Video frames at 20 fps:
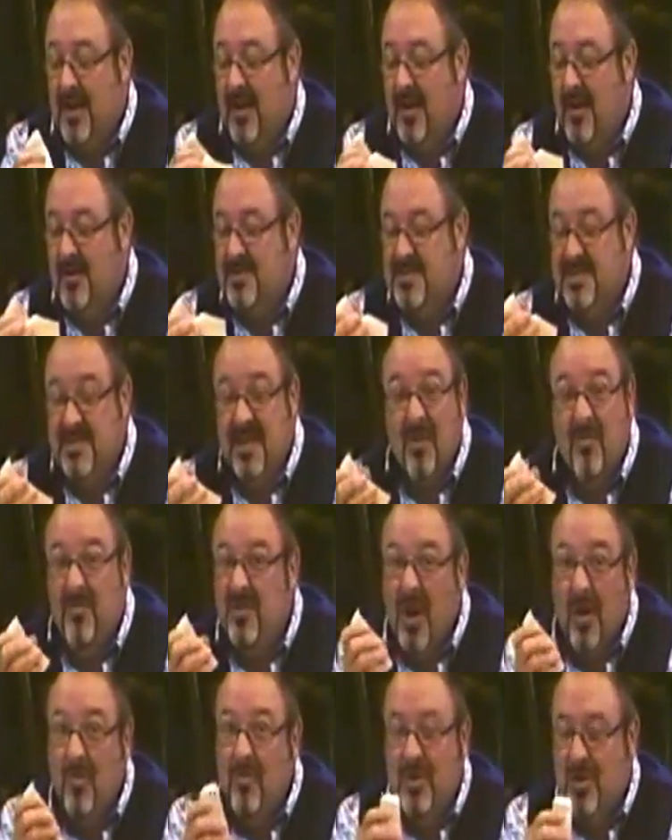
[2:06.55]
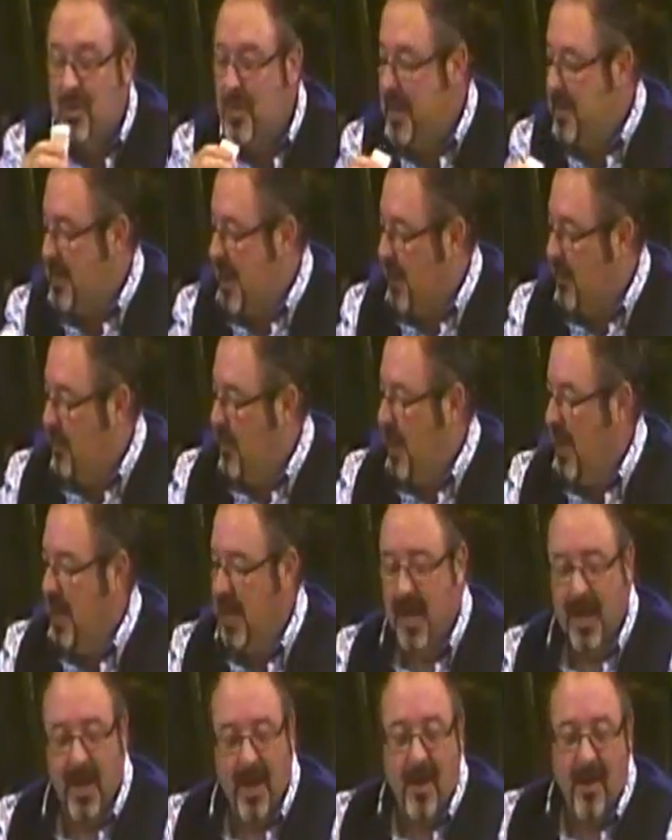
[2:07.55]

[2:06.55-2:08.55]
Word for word: uh, so don't do it that way.